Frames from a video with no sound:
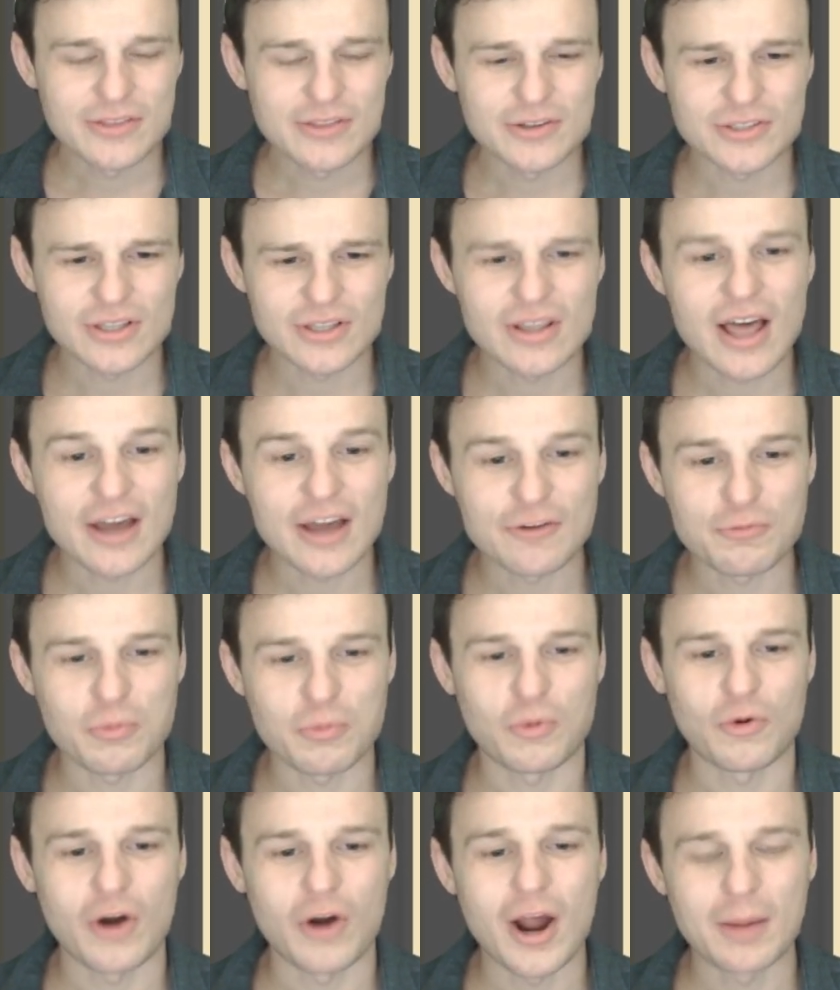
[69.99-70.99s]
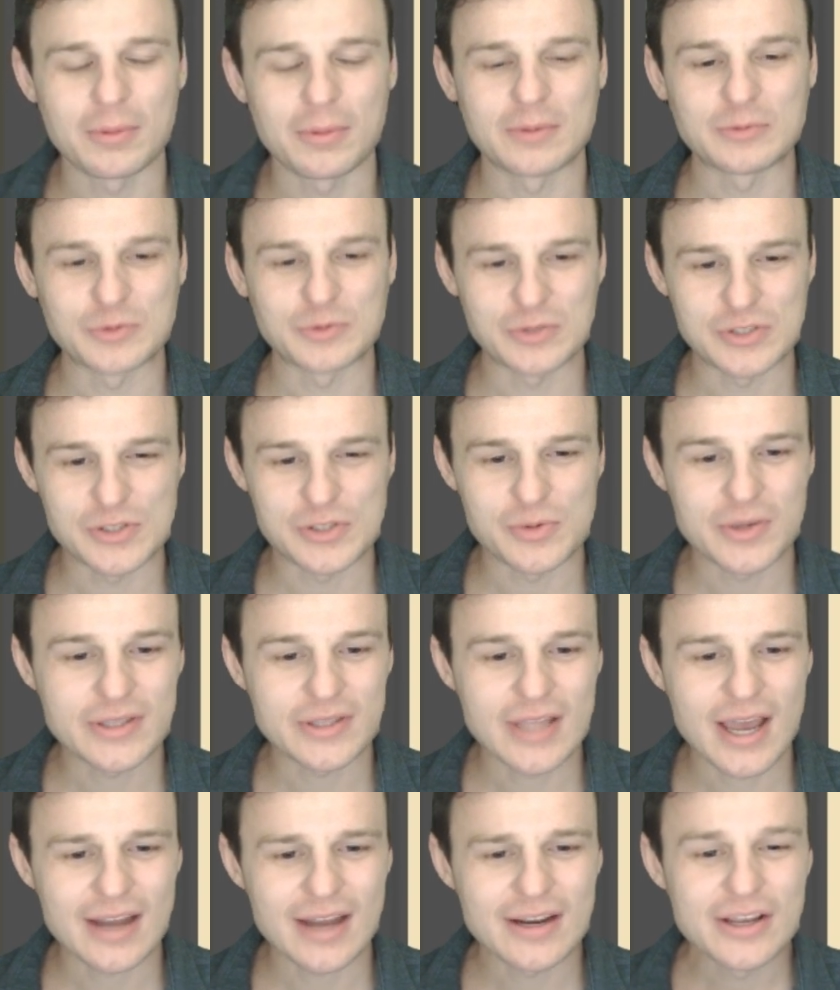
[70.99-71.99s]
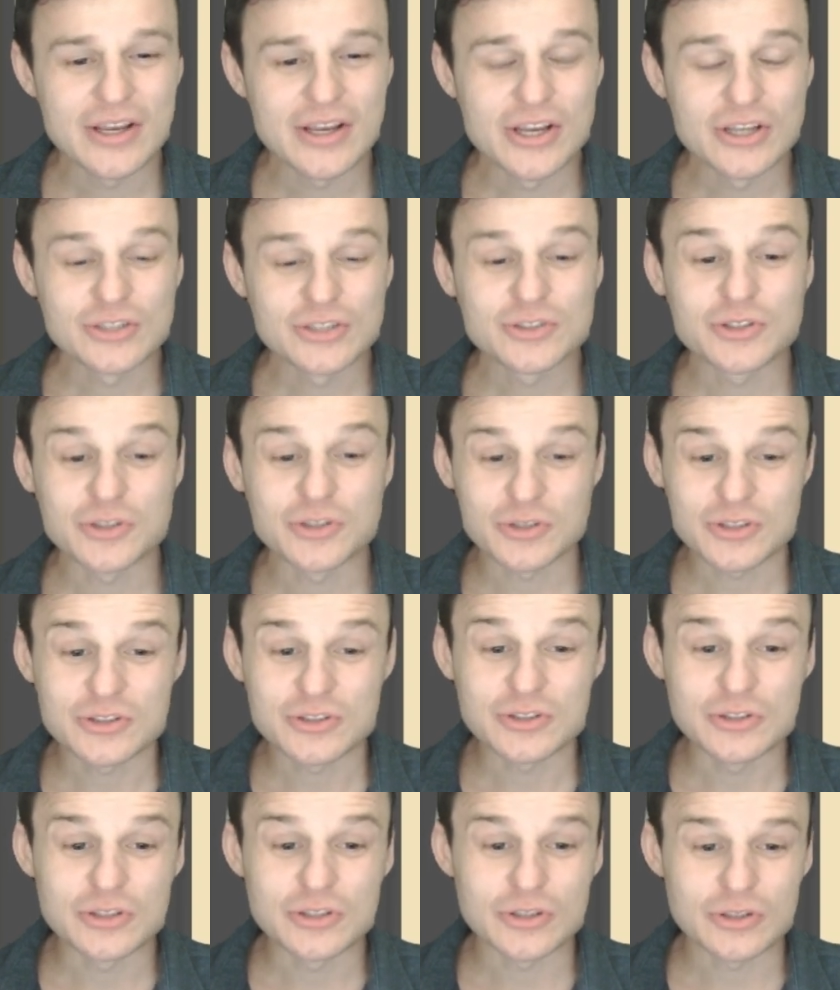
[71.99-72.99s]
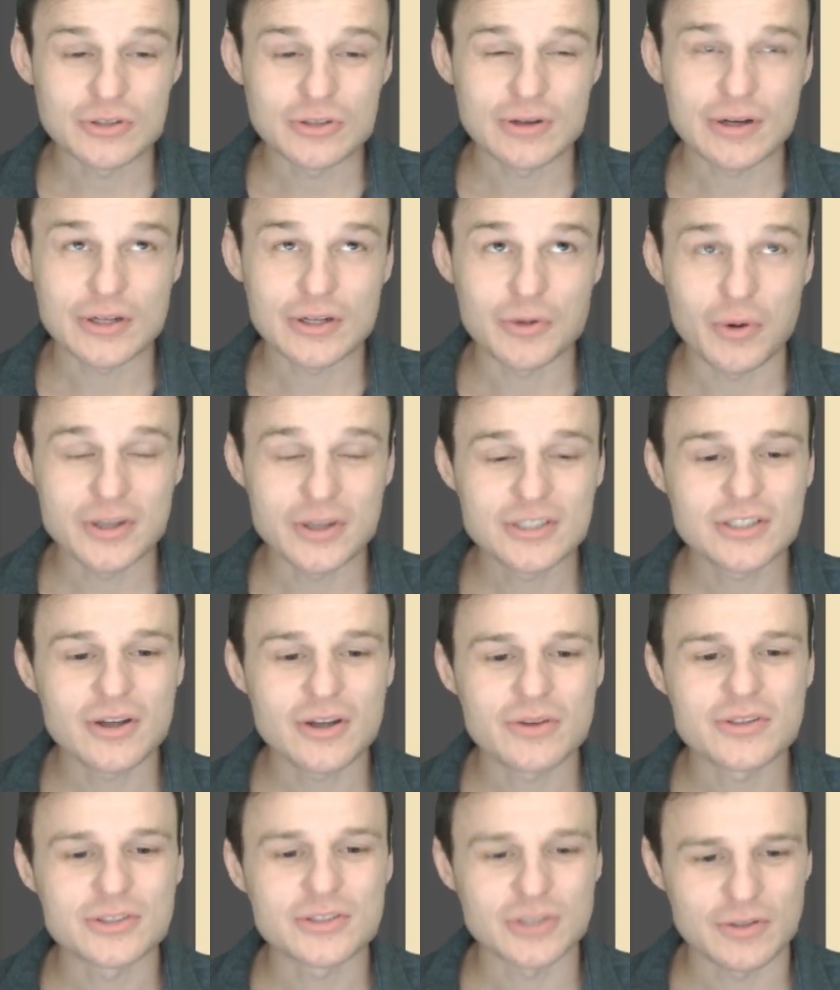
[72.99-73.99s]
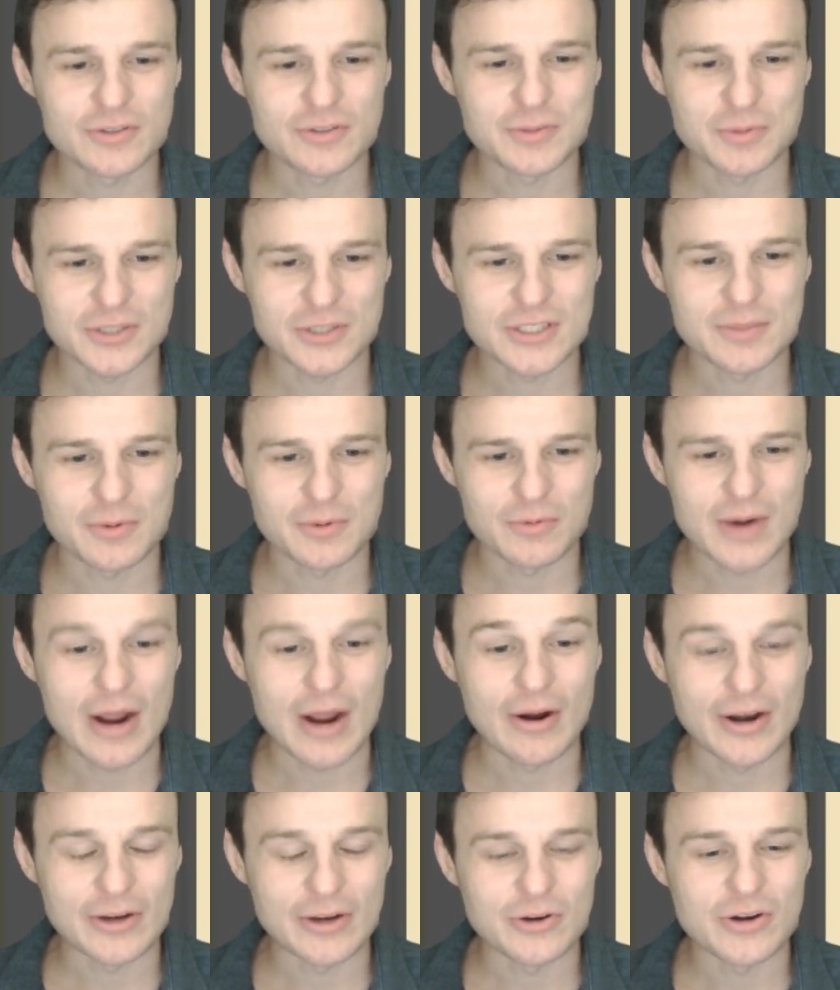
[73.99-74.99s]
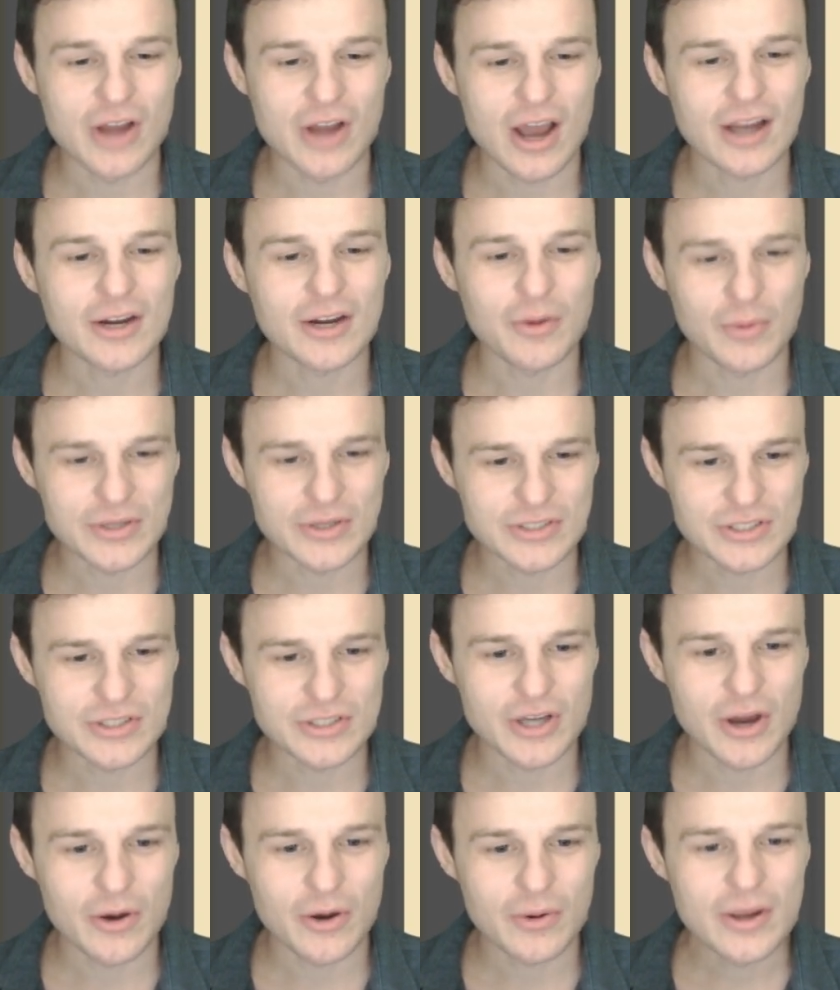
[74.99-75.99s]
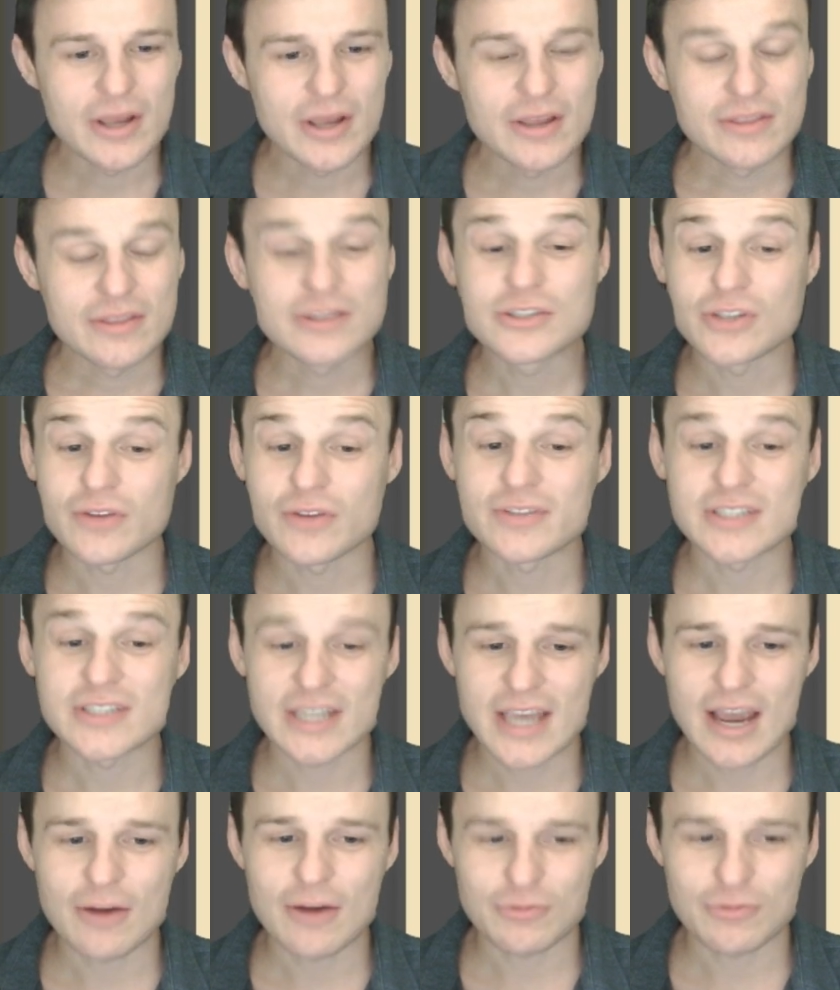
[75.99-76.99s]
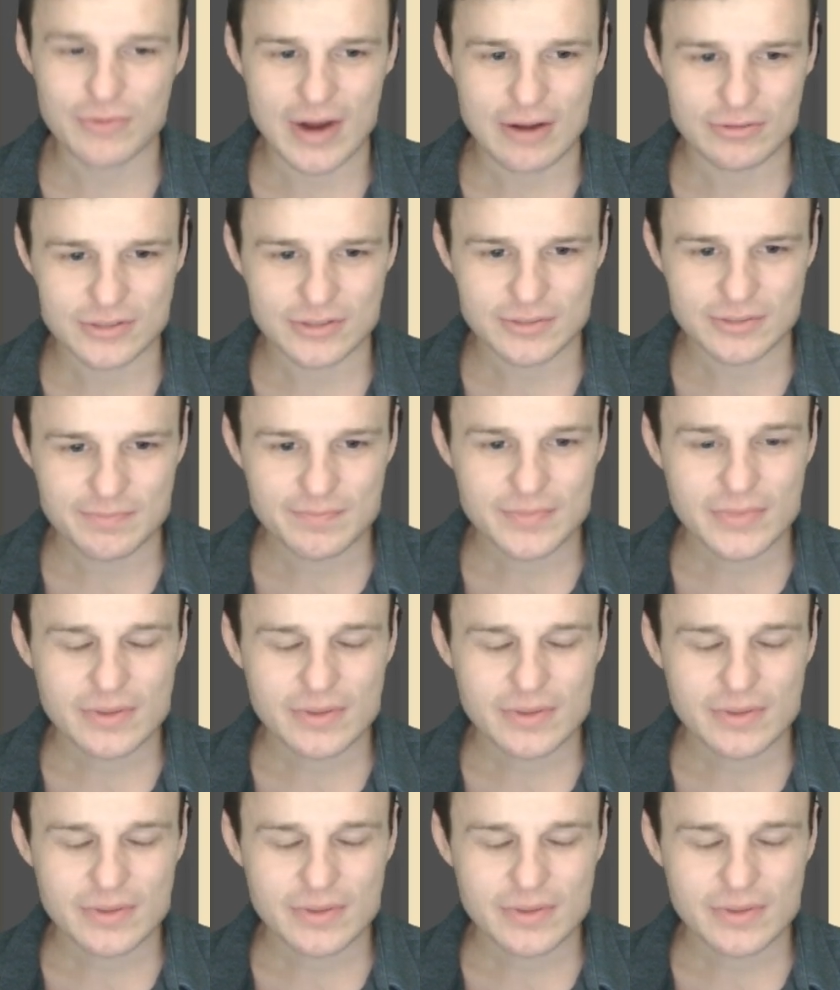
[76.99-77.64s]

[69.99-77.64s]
There's a lot of problems with doing that. So you're going to go the service principal route, and you're not going to go the service account route.